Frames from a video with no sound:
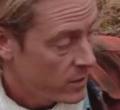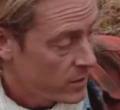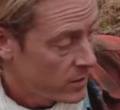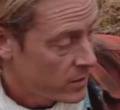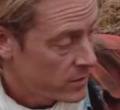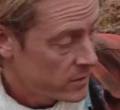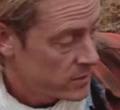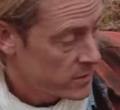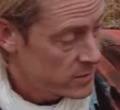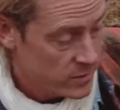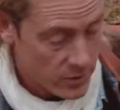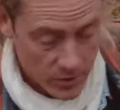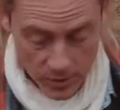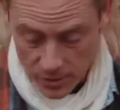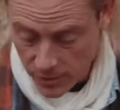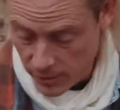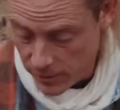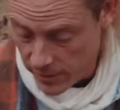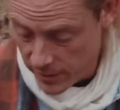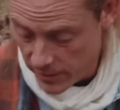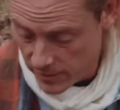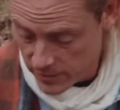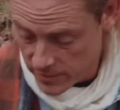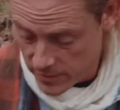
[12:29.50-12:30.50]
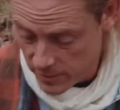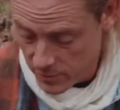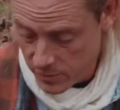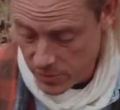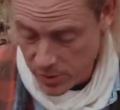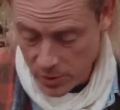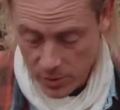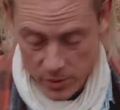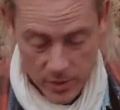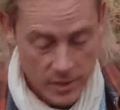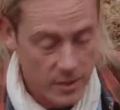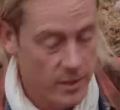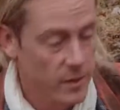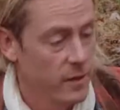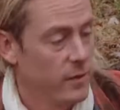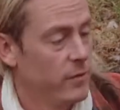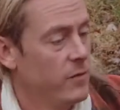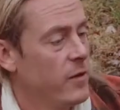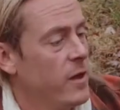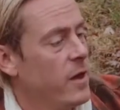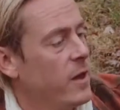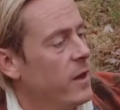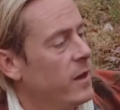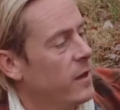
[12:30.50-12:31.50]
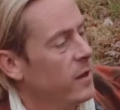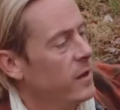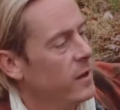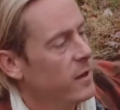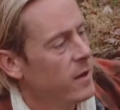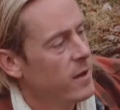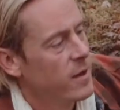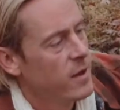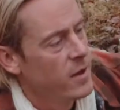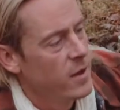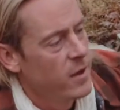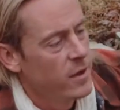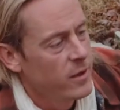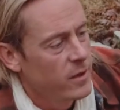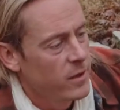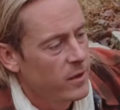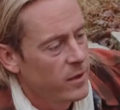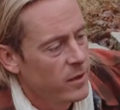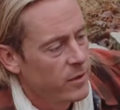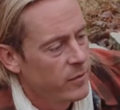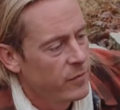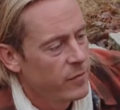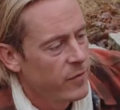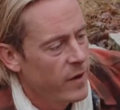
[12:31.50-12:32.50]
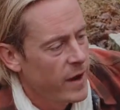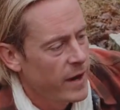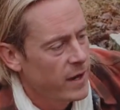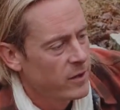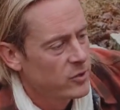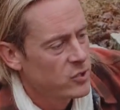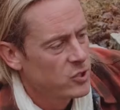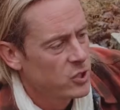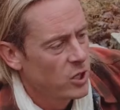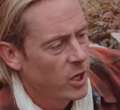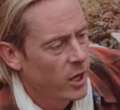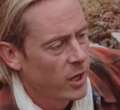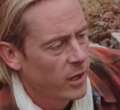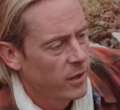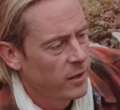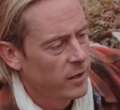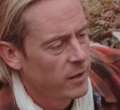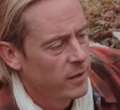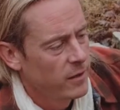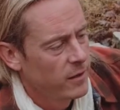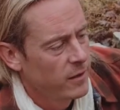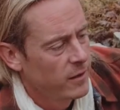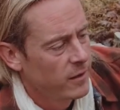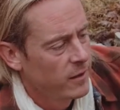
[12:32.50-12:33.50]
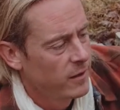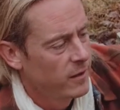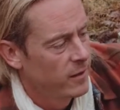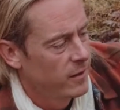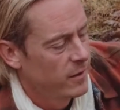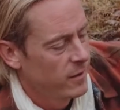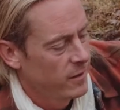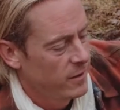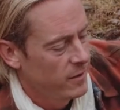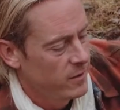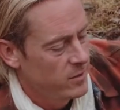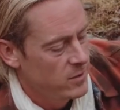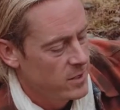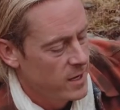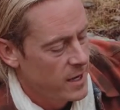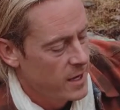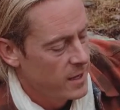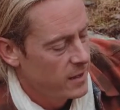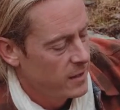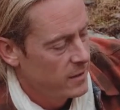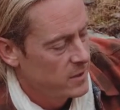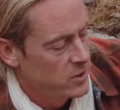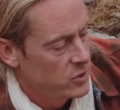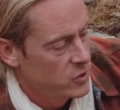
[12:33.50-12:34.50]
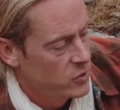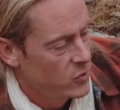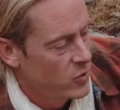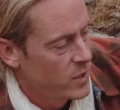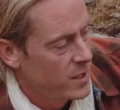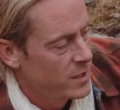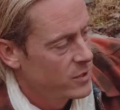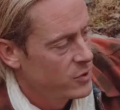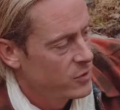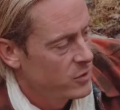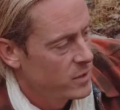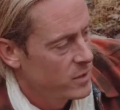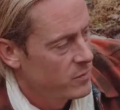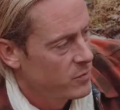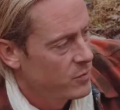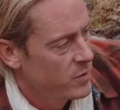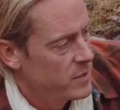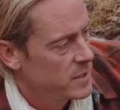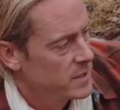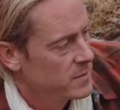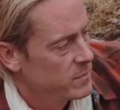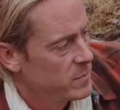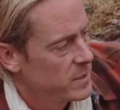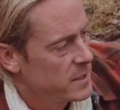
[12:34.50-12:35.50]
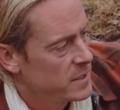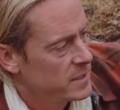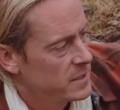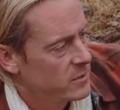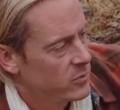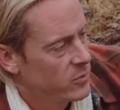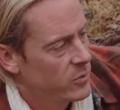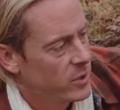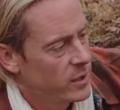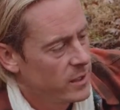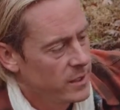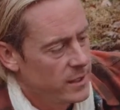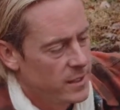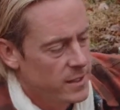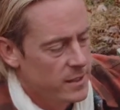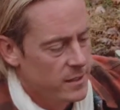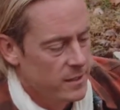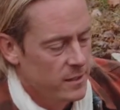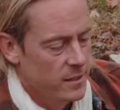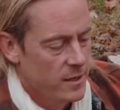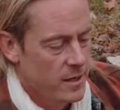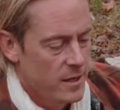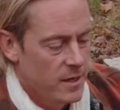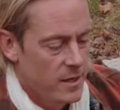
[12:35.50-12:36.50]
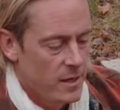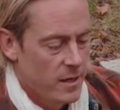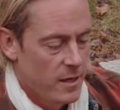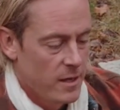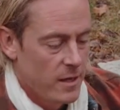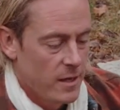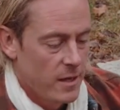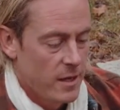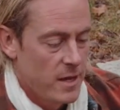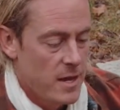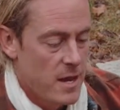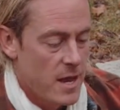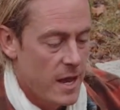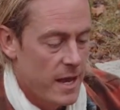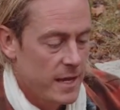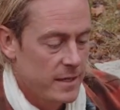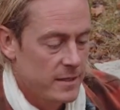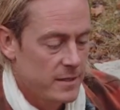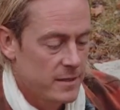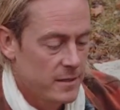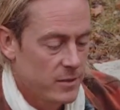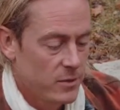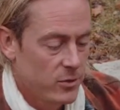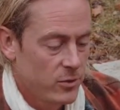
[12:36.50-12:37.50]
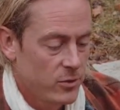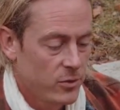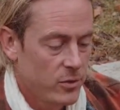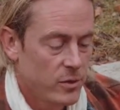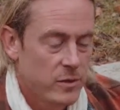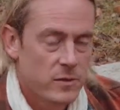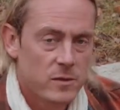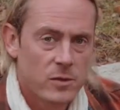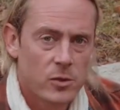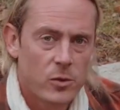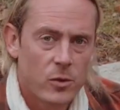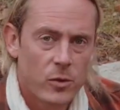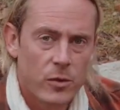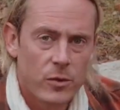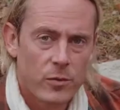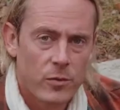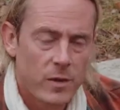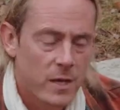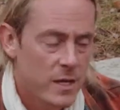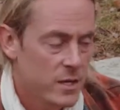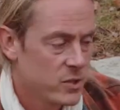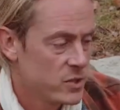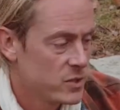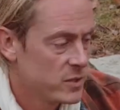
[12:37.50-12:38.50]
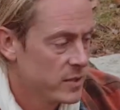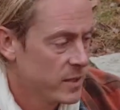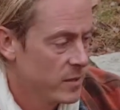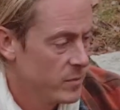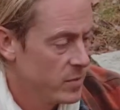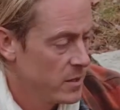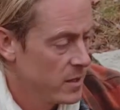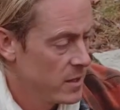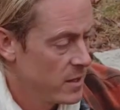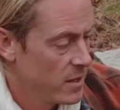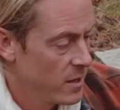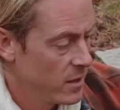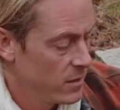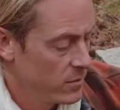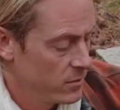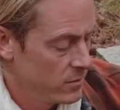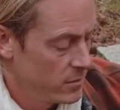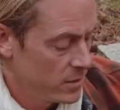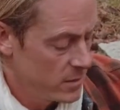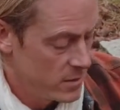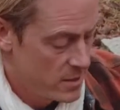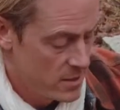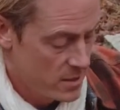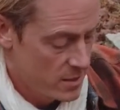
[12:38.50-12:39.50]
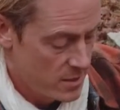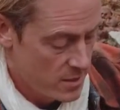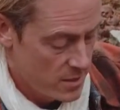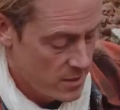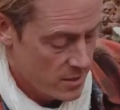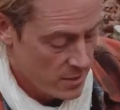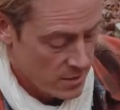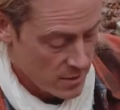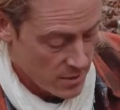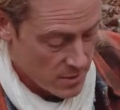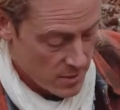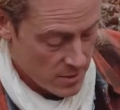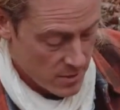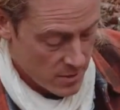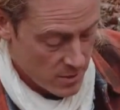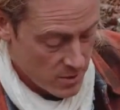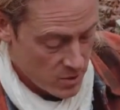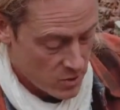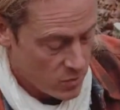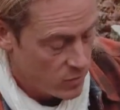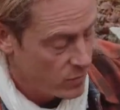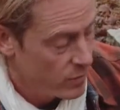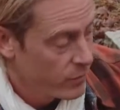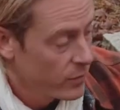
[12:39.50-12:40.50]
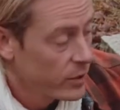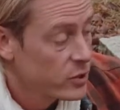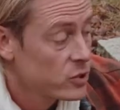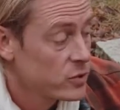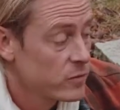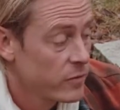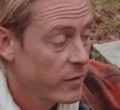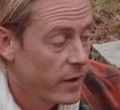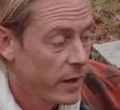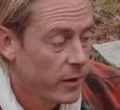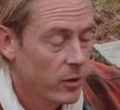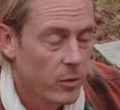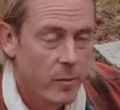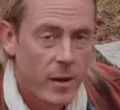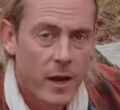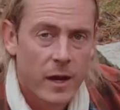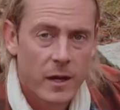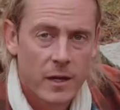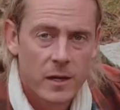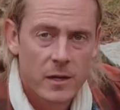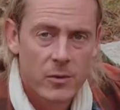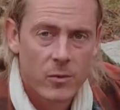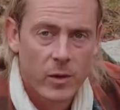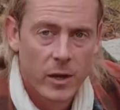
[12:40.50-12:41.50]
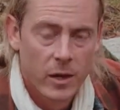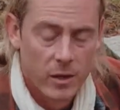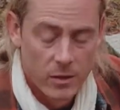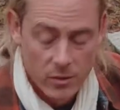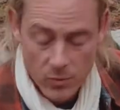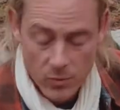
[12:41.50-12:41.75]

So there's the beauty of the fire chuck. You got a straight green piece in one end and a nice little 2 or 3 inch tip in the other, and you can do friction fire about anywhere,